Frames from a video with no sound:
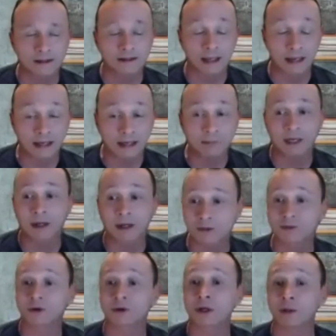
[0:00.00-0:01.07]
Then it becomes
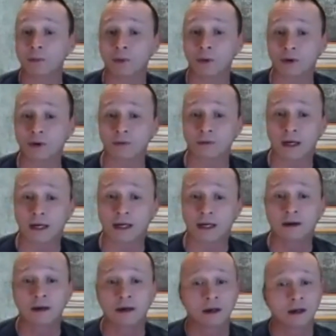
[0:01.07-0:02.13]
very important,
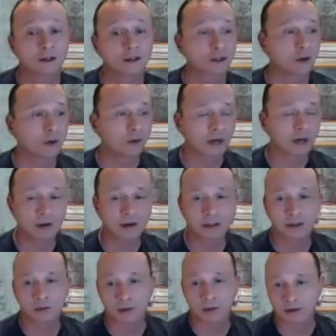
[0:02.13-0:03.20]
right? So how
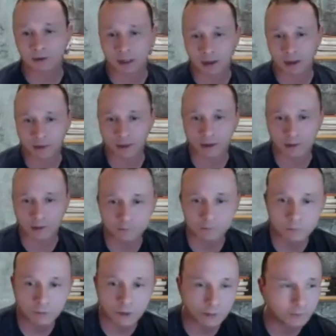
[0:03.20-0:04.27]
can Unravel help here?
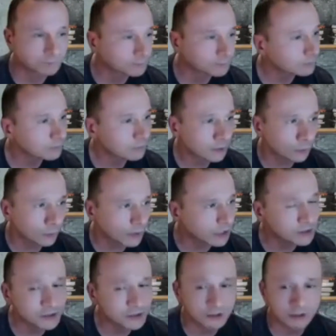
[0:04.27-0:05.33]
Well, we
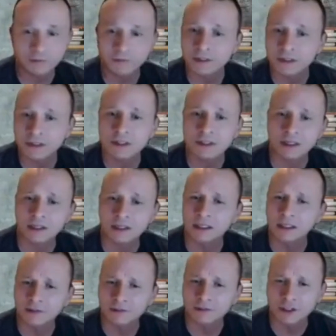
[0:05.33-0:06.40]
can surface
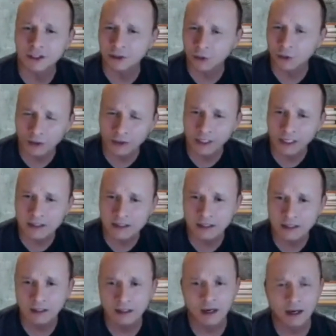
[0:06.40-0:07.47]
inefficient queries
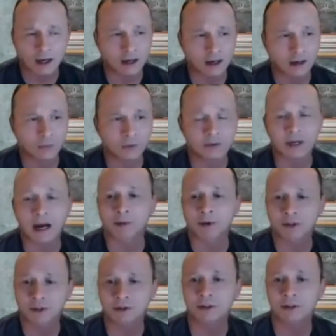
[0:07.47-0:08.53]
with
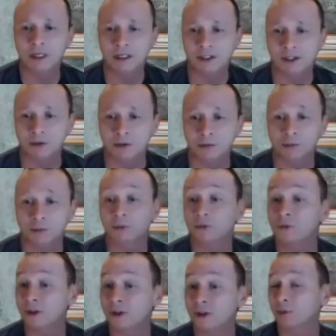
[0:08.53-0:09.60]
opportunities to
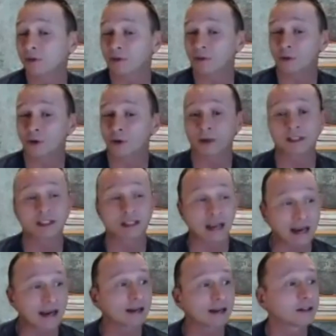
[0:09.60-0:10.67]
improve their performance
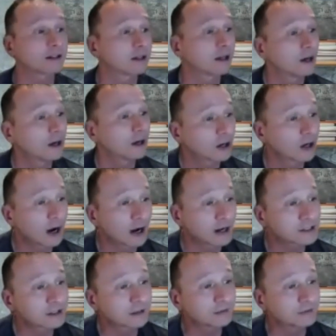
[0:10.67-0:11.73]
and
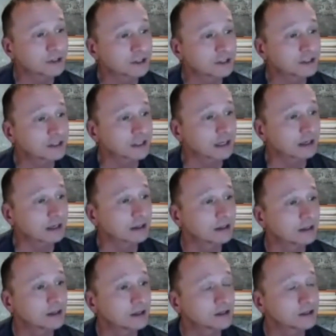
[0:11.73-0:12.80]
cost efficiency.
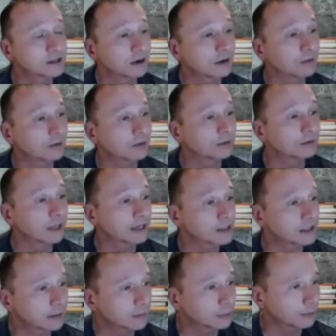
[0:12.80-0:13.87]
So that's
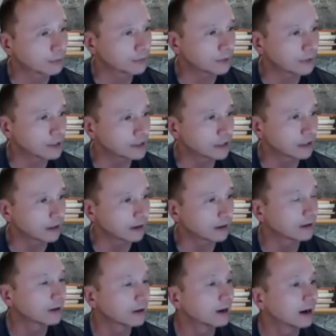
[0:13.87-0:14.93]
the important piece
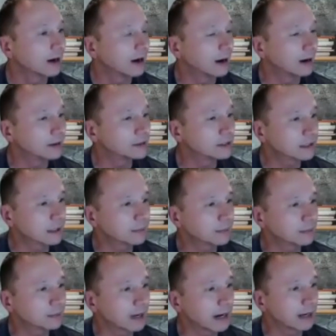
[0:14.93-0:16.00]
here to keep
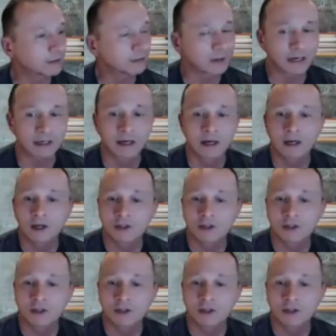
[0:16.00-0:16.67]
in mind, right?